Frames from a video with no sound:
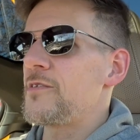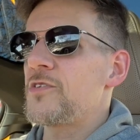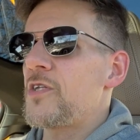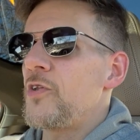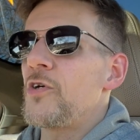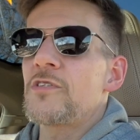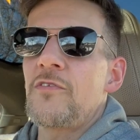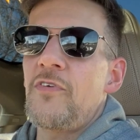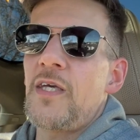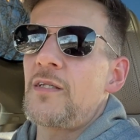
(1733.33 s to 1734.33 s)
Just the looks
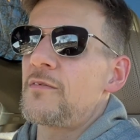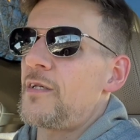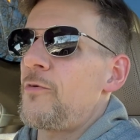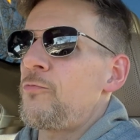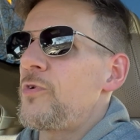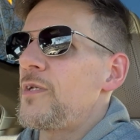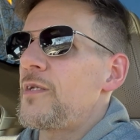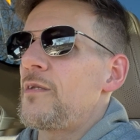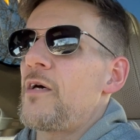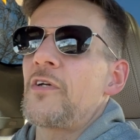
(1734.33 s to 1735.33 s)
of it, I
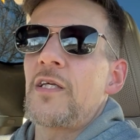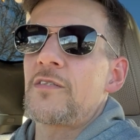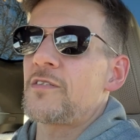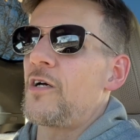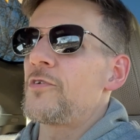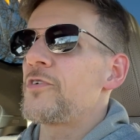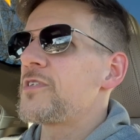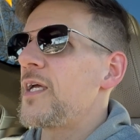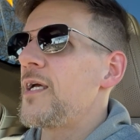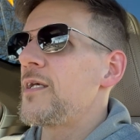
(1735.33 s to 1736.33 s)
really love it. It's
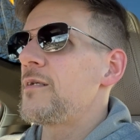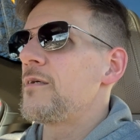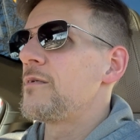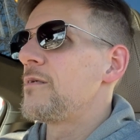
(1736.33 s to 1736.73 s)
understated,